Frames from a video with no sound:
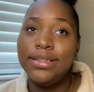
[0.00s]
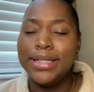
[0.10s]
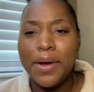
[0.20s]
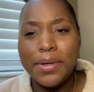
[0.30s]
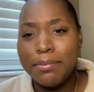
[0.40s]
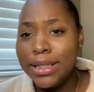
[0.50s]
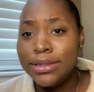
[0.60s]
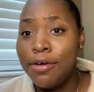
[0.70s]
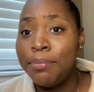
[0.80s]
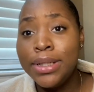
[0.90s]
doubting
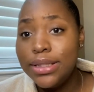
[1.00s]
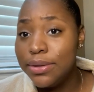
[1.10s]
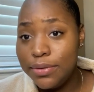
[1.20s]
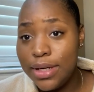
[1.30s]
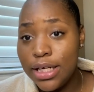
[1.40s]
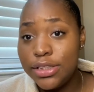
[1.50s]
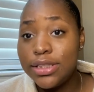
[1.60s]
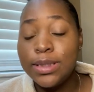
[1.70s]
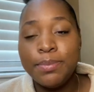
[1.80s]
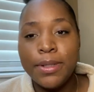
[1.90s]
myself. Please don't do that.
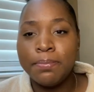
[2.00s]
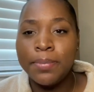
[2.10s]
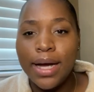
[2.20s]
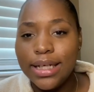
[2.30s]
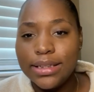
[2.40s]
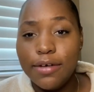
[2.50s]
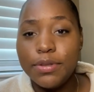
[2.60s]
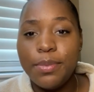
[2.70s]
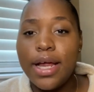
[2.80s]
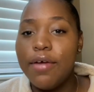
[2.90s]
Just speak positive,
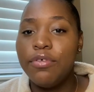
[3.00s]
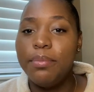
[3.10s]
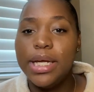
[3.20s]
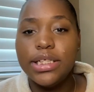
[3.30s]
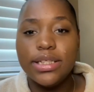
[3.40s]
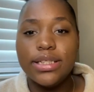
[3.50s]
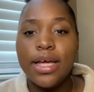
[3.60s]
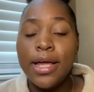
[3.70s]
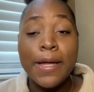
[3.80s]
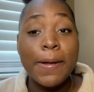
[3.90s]
speak affirmations.
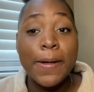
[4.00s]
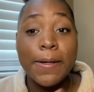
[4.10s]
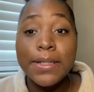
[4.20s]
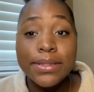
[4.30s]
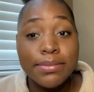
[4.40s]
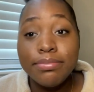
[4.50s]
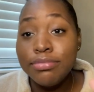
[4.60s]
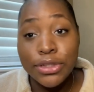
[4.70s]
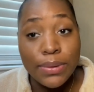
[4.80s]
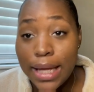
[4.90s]

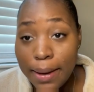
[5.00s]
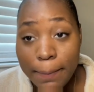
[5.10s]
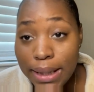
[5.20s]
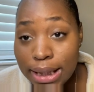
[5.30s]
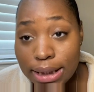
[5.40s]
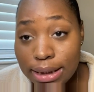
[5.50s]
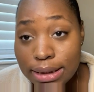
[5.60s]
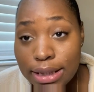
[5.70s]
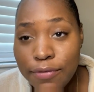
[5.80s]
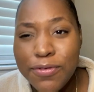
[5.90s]
Do that, because
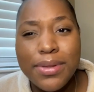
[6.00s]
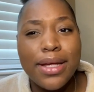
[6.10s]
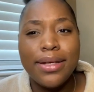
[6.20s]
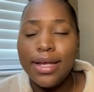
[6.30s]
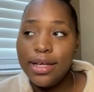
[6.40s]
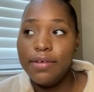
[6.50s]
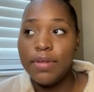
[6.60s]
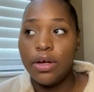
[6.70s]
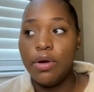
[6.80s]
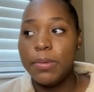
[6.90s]
if you think negative,
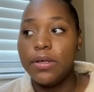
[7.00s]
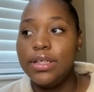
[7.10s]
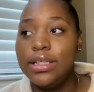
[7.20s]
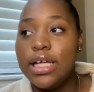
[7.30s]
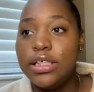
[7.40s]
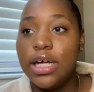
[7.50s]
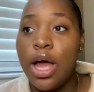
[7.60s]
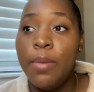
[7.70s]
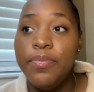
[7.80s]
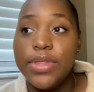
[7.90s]
like, oh, I'm not going to get that
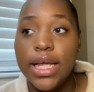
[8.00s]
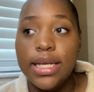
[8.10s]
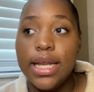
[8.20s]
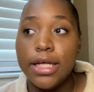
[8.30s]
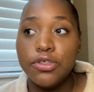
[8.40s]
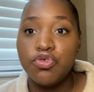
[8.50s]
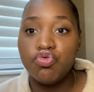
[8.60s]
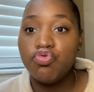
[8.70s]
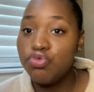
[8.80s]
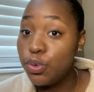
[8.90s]
job, that's
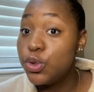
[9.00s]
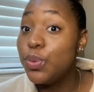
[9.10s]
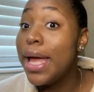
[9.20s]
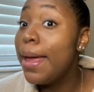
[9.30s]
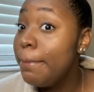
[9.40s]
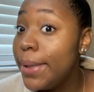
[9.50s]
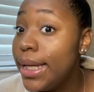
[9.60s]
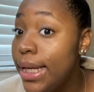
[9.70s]
going to happen.